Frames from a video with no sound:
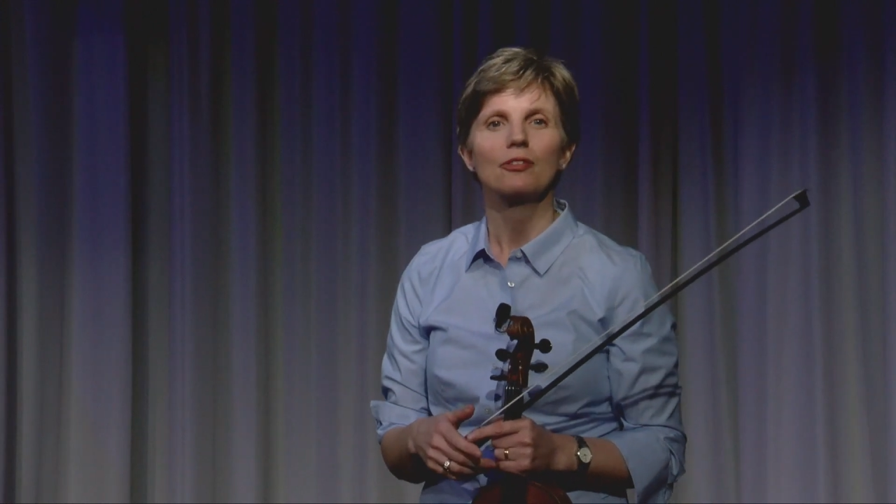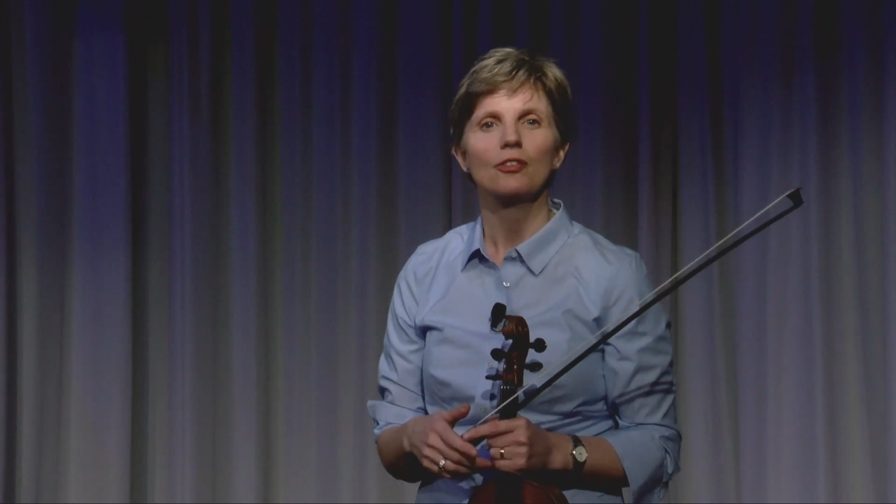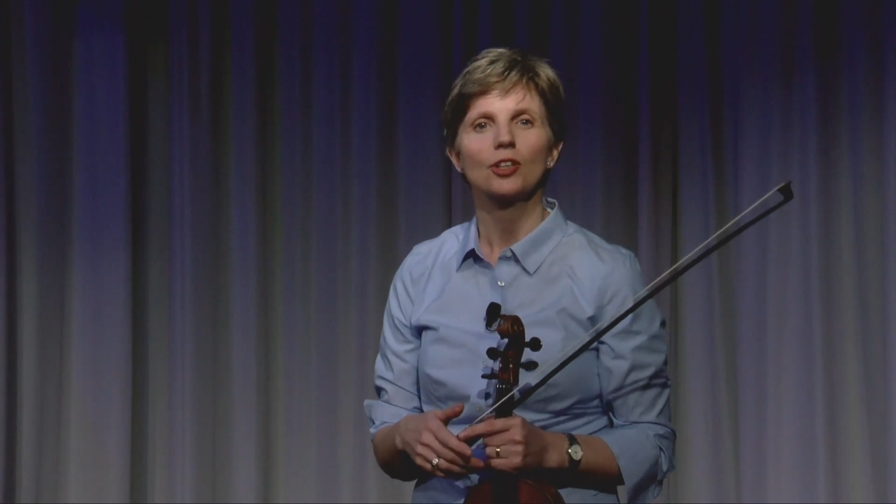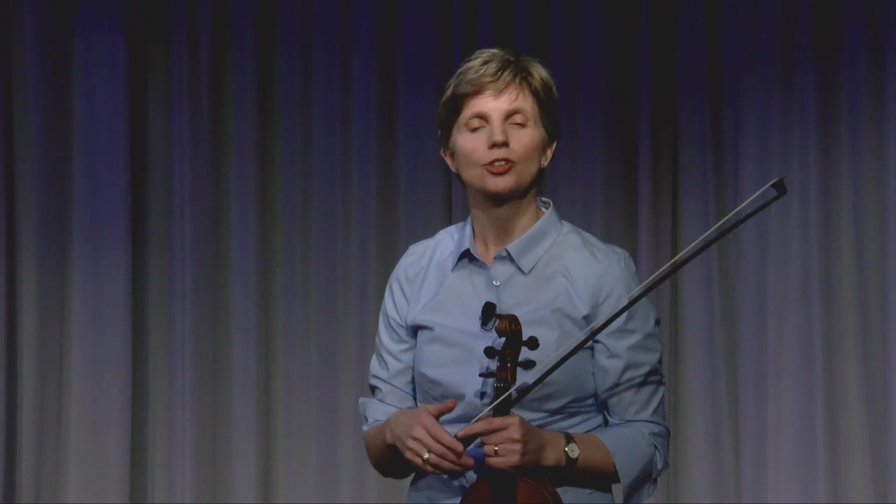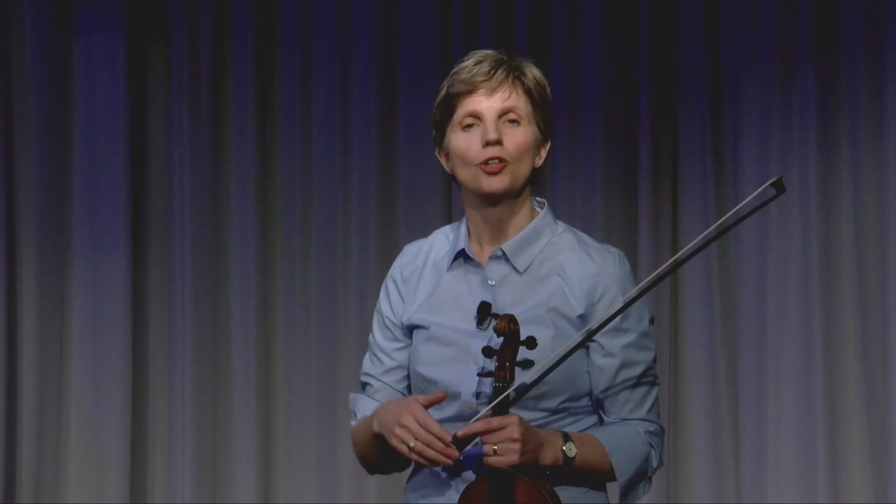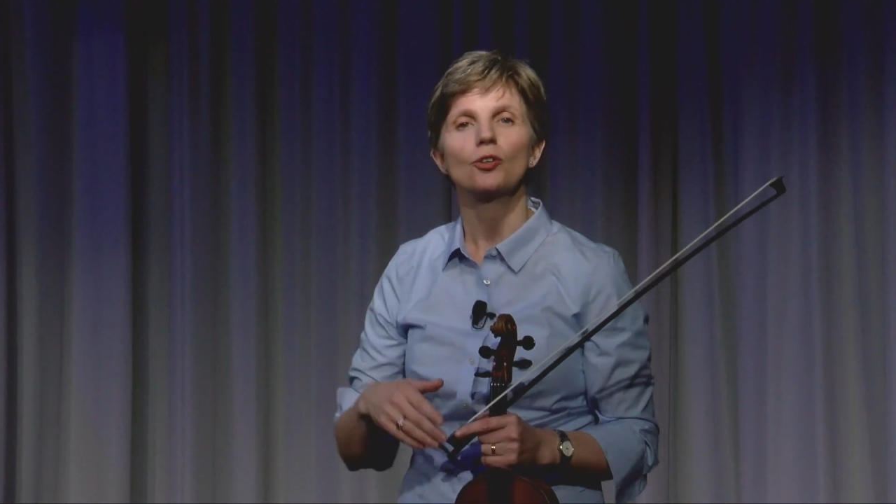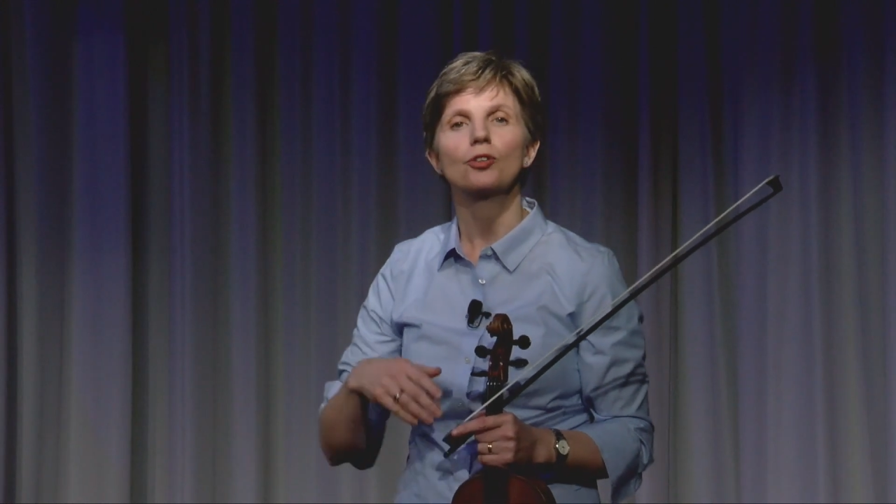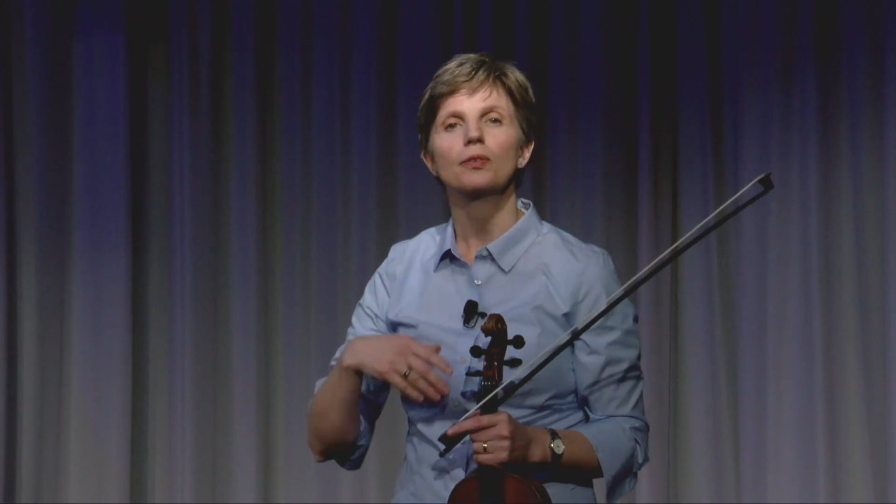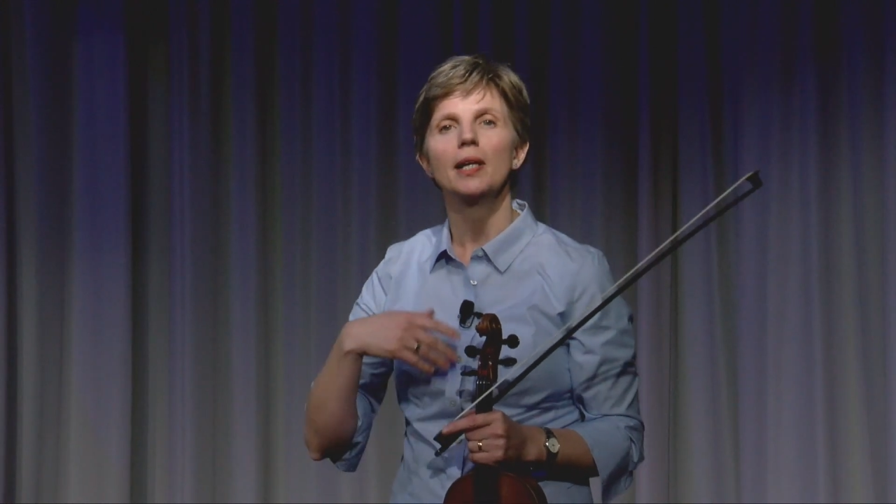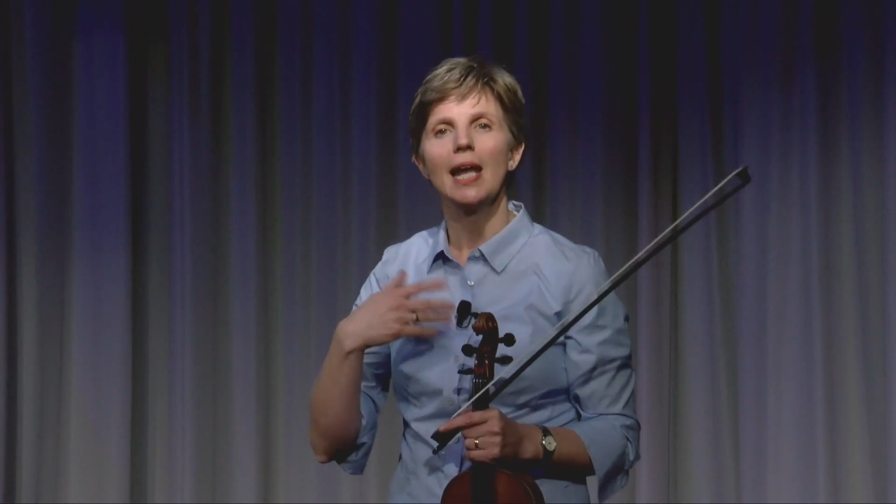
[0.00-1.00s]
first note
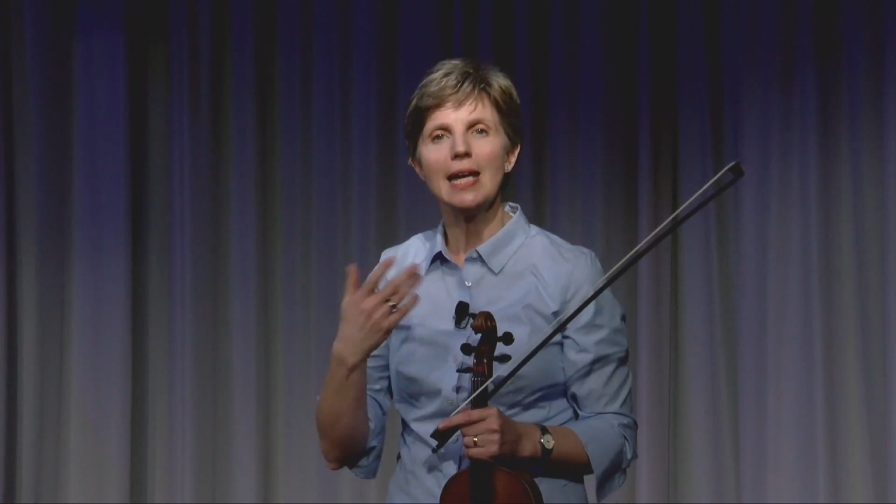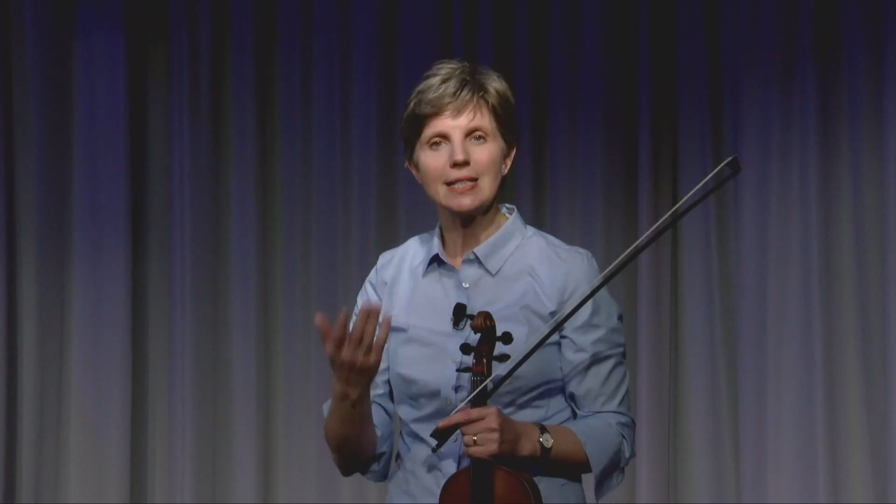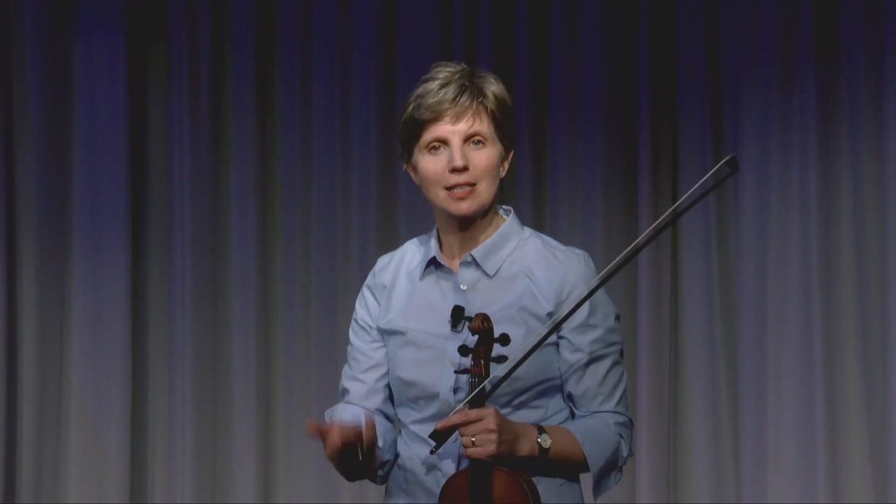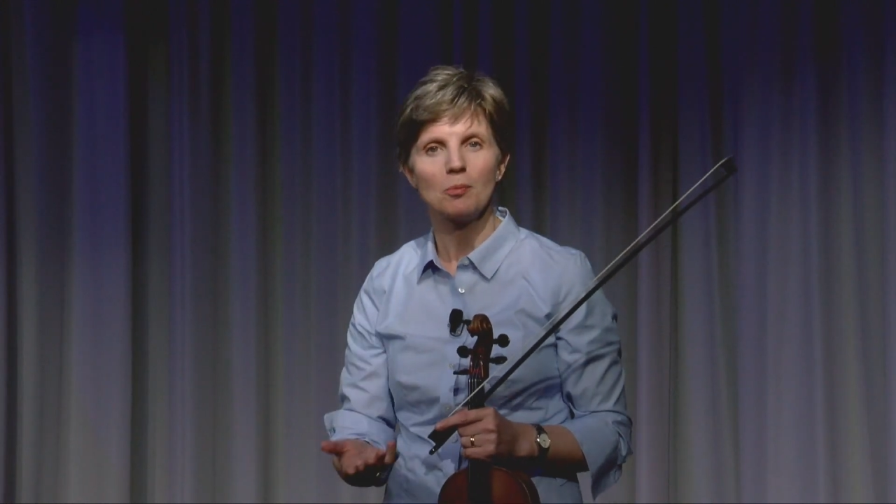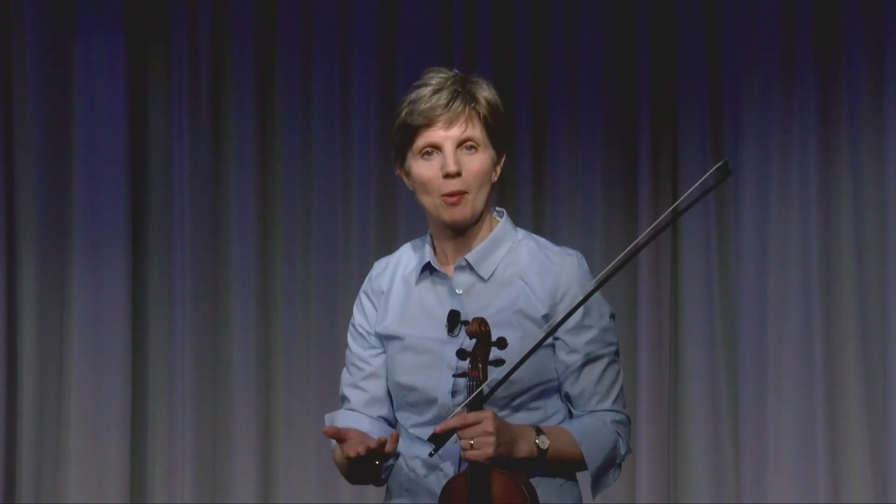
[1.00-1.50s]
creates the